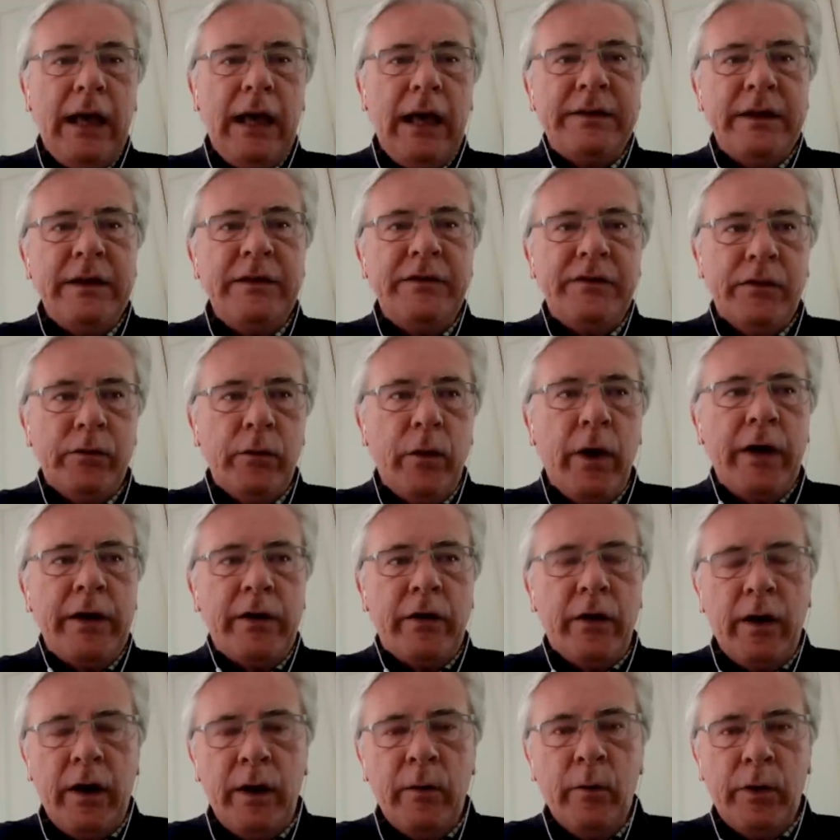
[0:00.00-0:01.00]
a decent
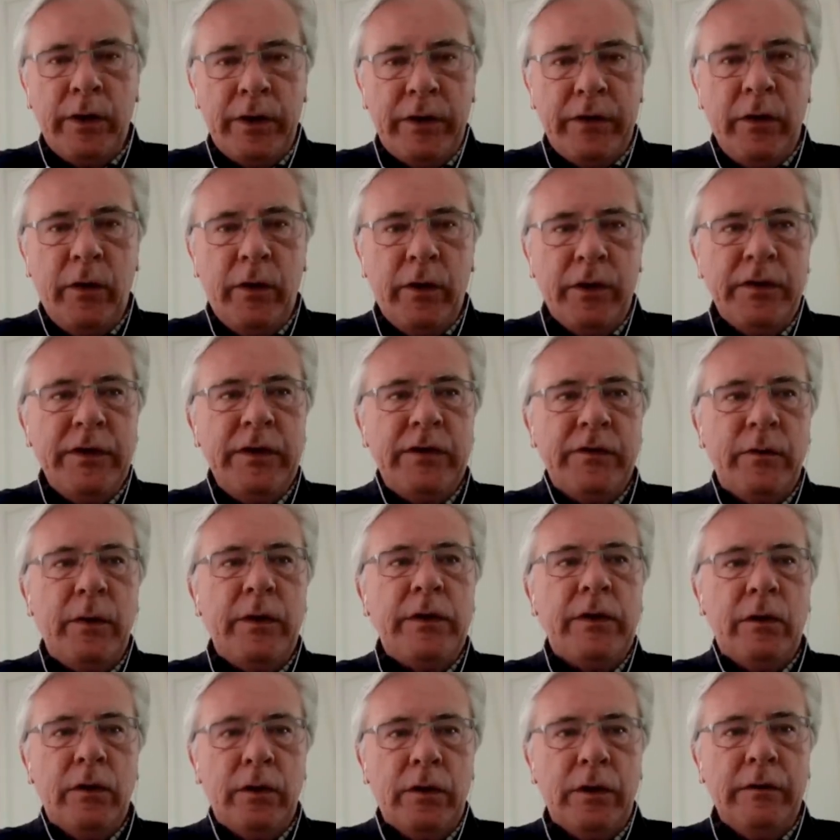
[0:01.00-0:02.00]
rider, I would have thought, is
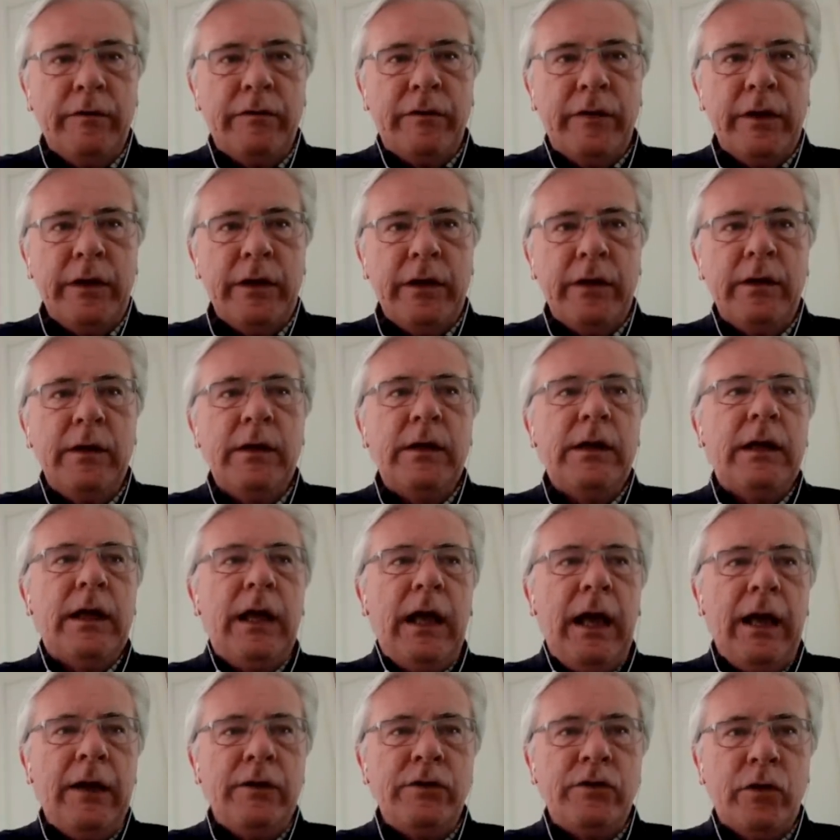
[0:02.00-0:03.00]
what you're looking for here.
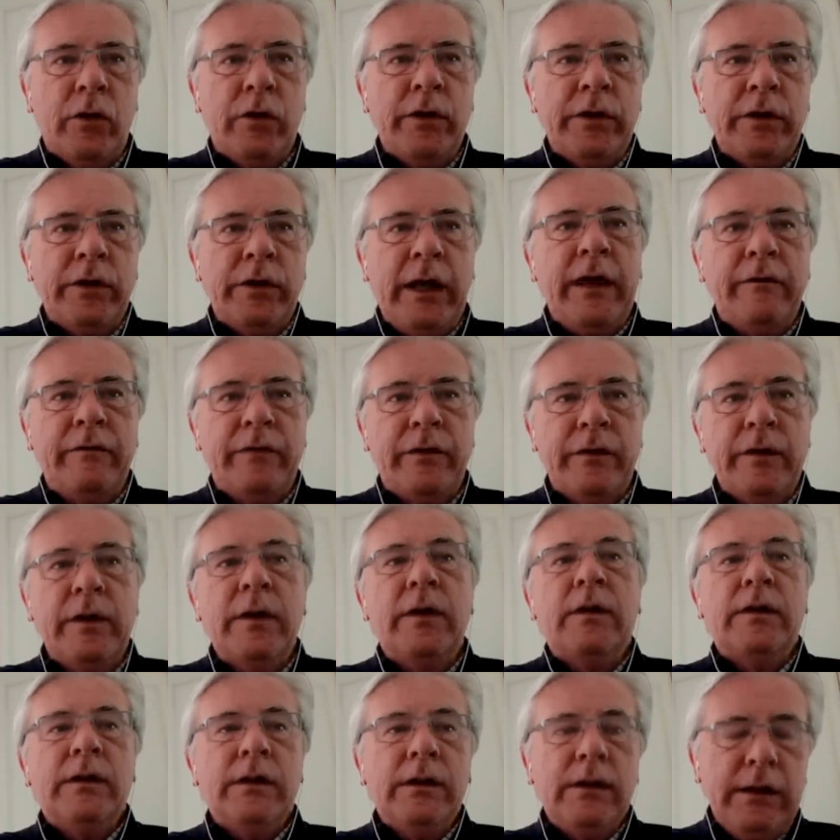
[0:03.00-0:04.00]
And Jordan Gainford,
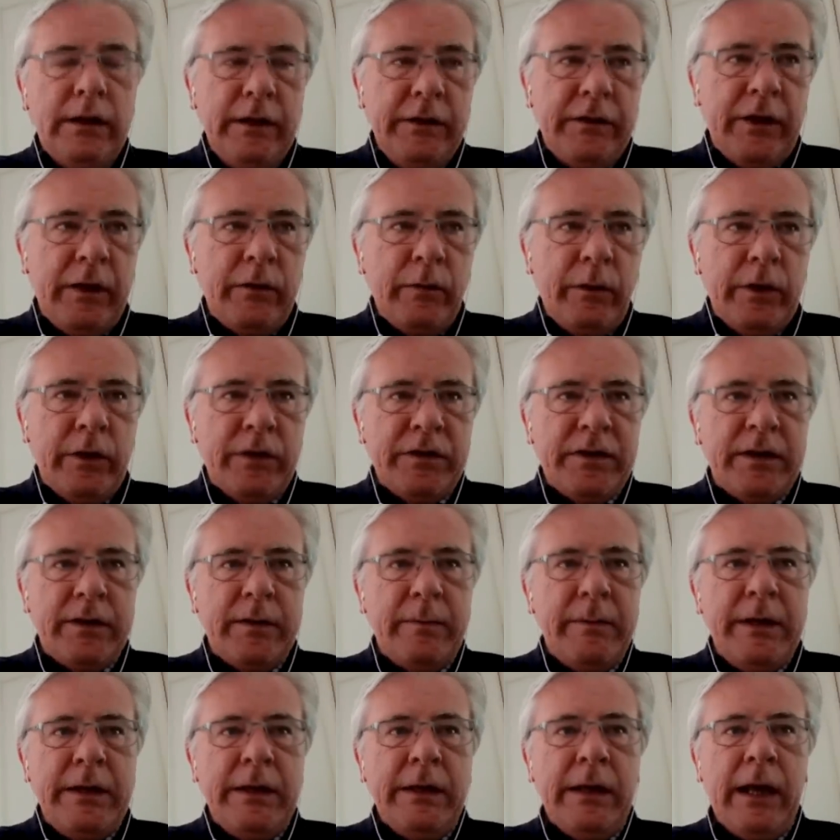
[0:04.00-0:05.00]
he's had winners at
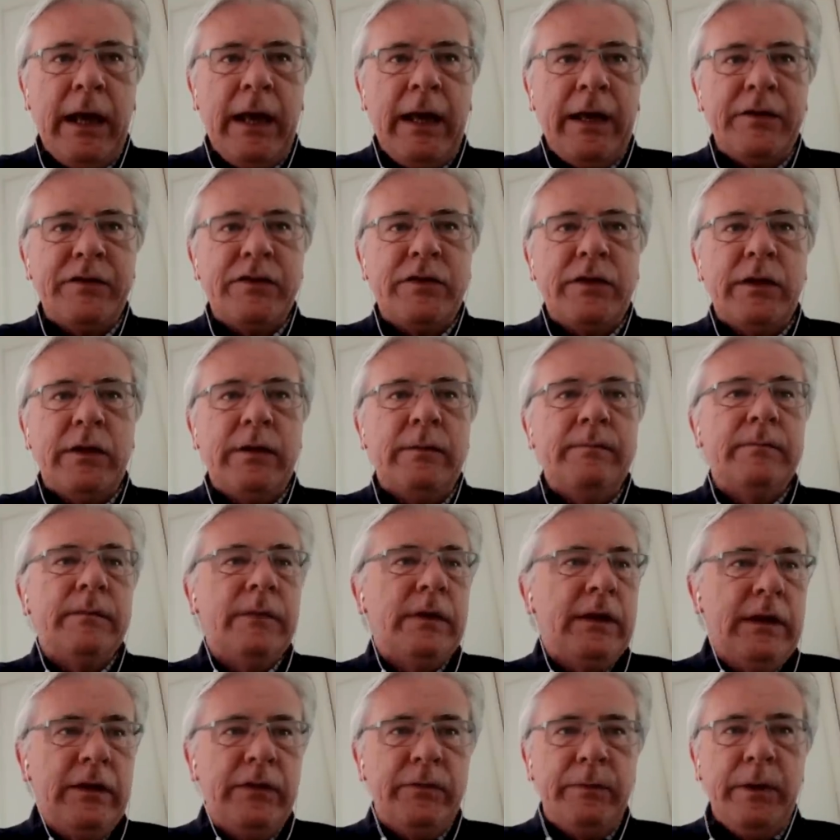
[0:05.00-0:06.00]
the meeting last year.
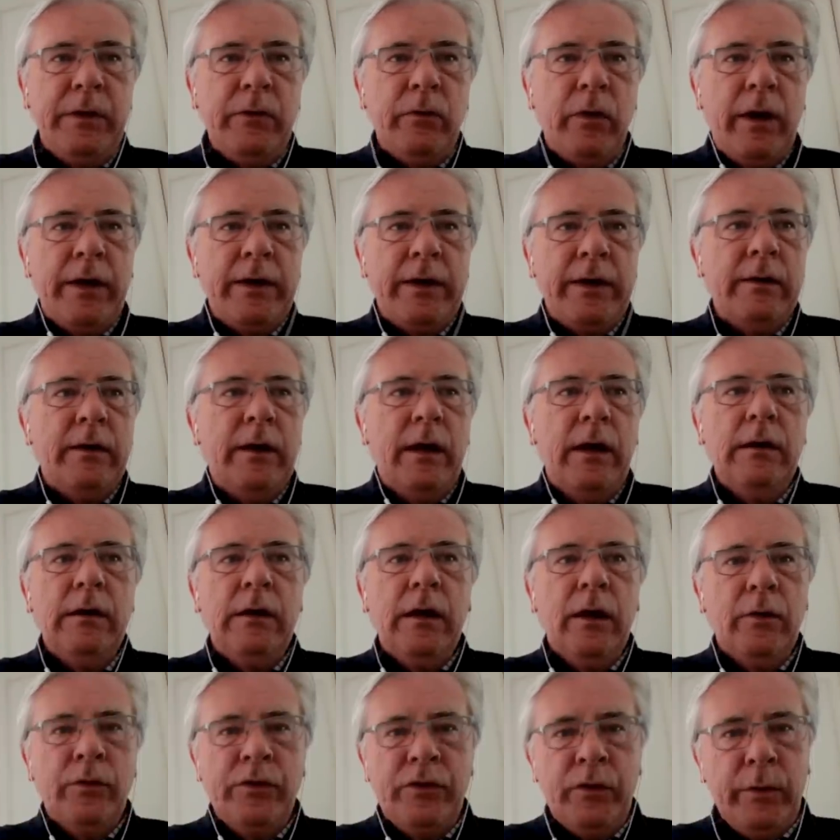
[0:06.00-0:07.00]
He's been riding
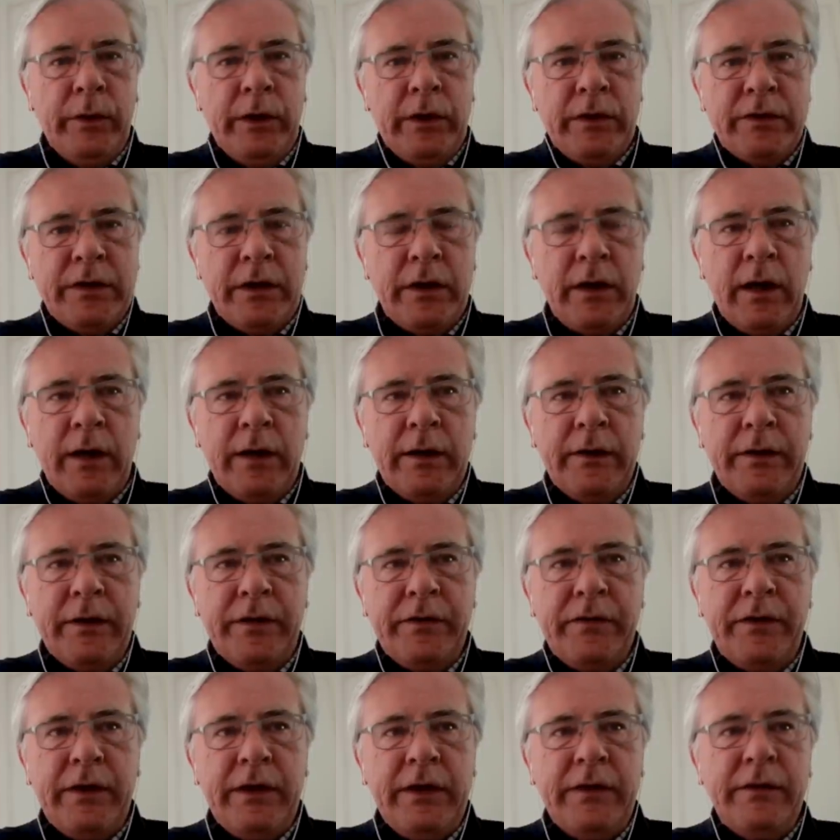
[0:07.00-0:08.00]
loads of winners in Ireland
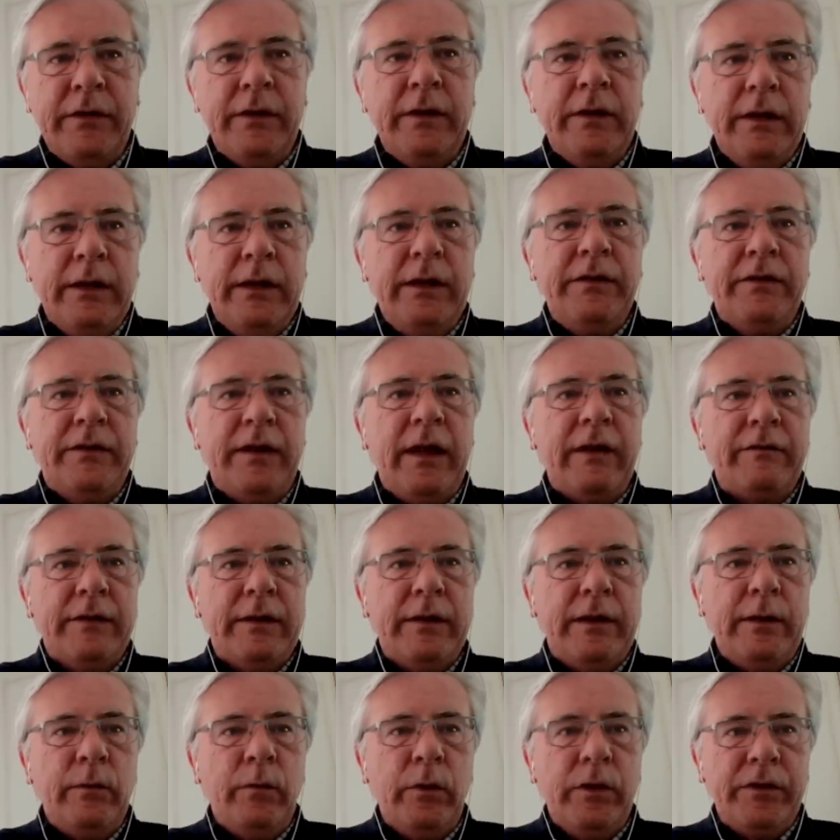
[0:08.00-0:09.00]
this season. He's
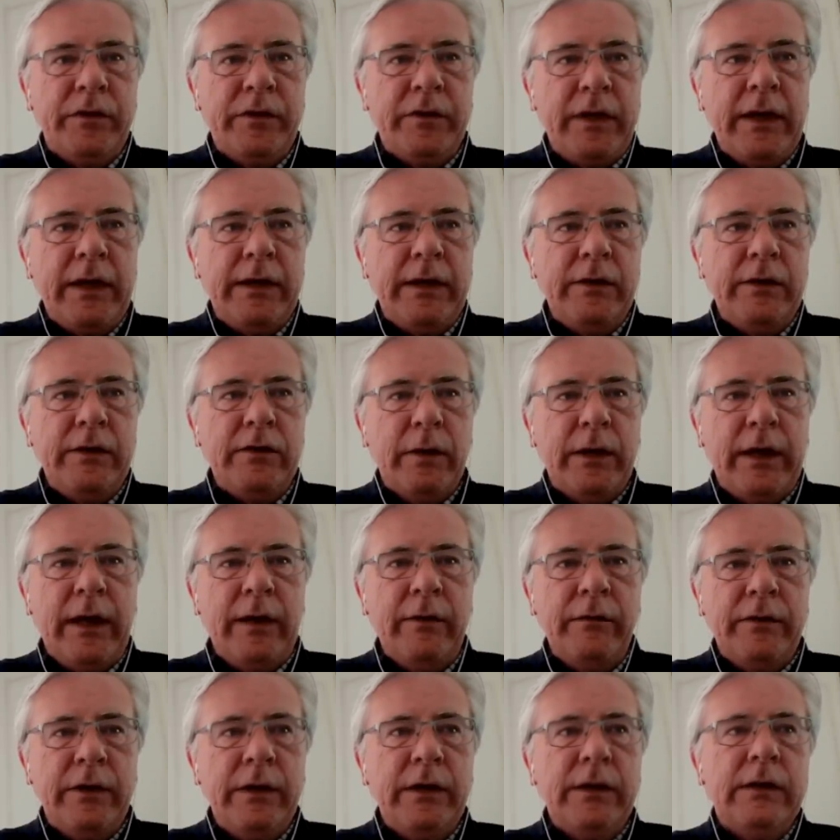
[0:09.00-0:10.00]
definitely one to take into
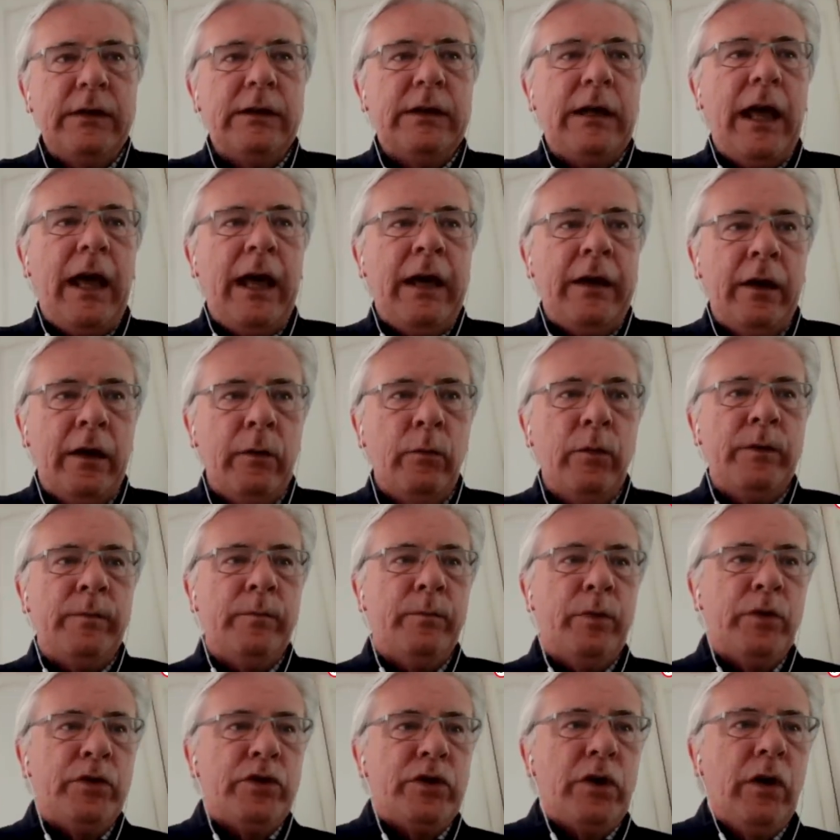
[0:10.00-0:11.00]
account. And I
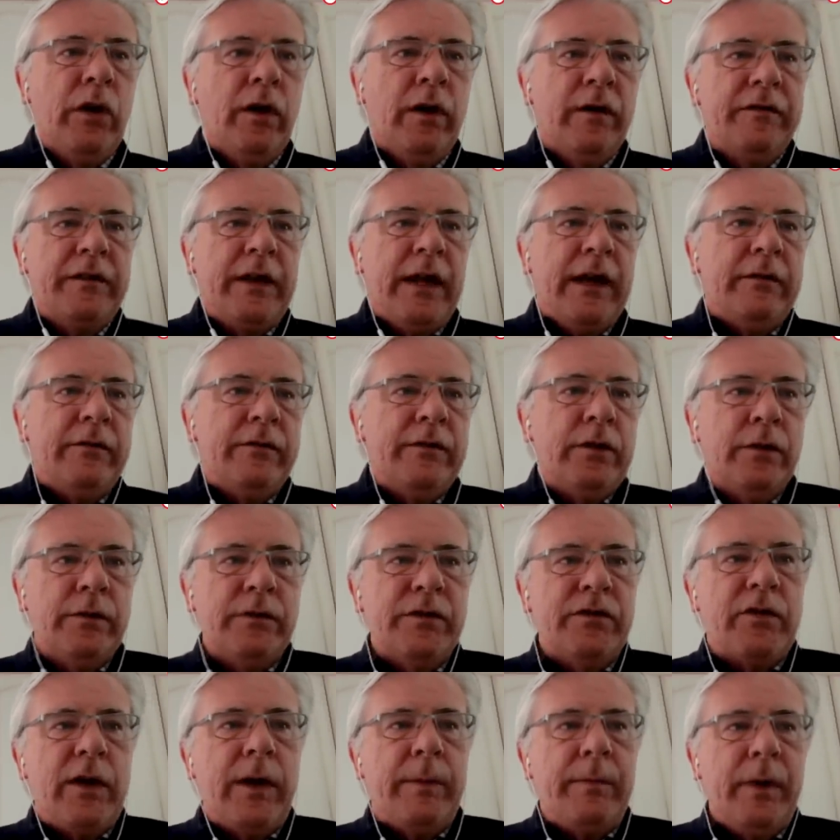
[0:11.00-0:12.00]
wouldn't put you off that
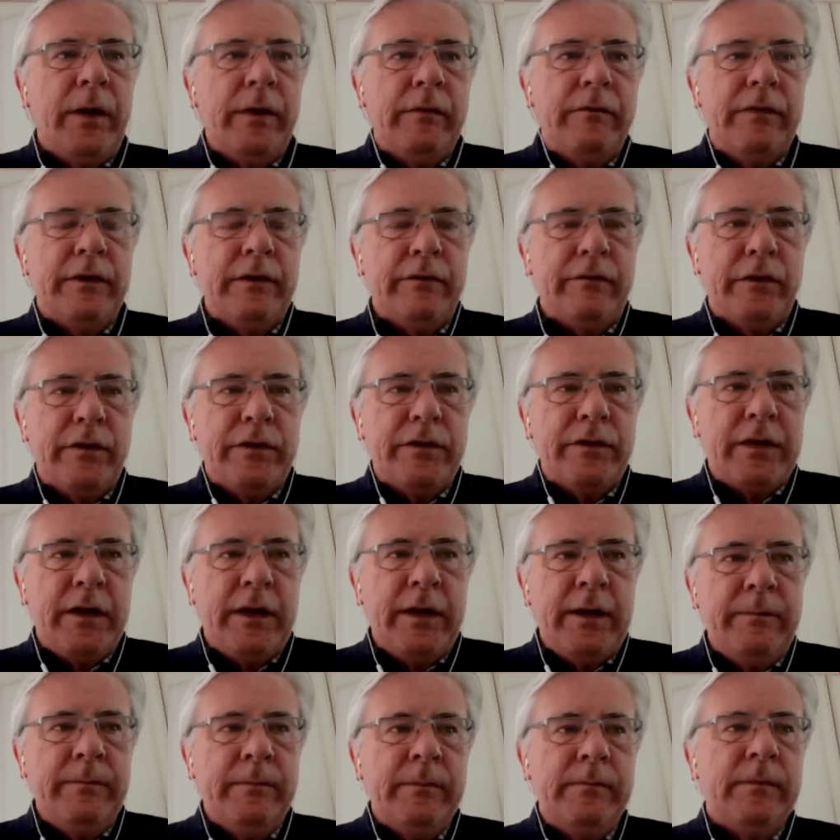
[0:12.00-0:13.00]
tongue strap on for the first
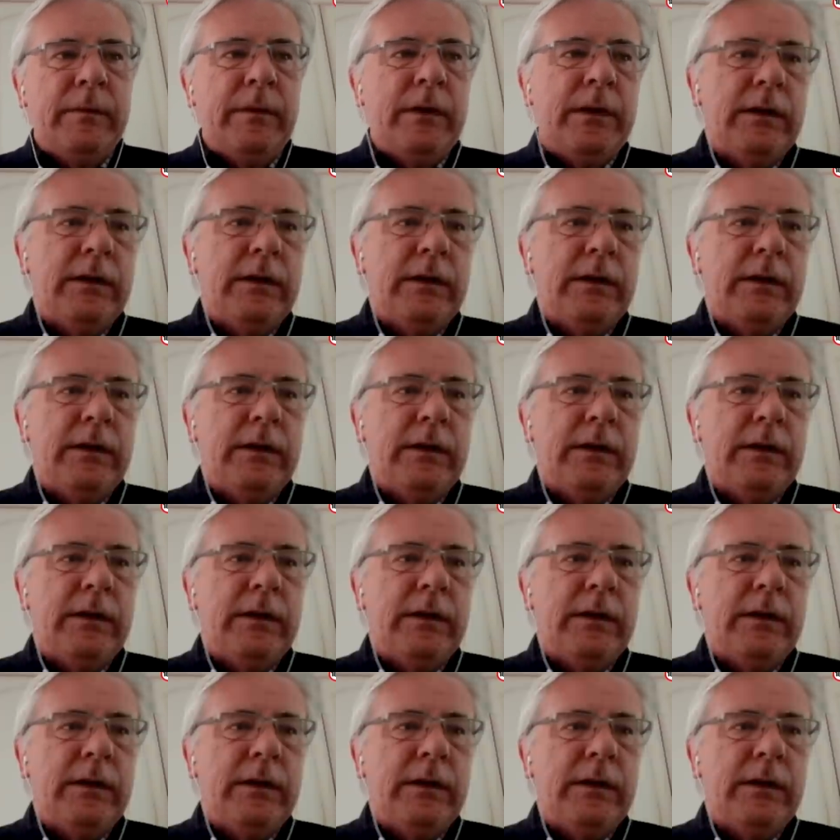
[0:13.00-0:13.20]
time.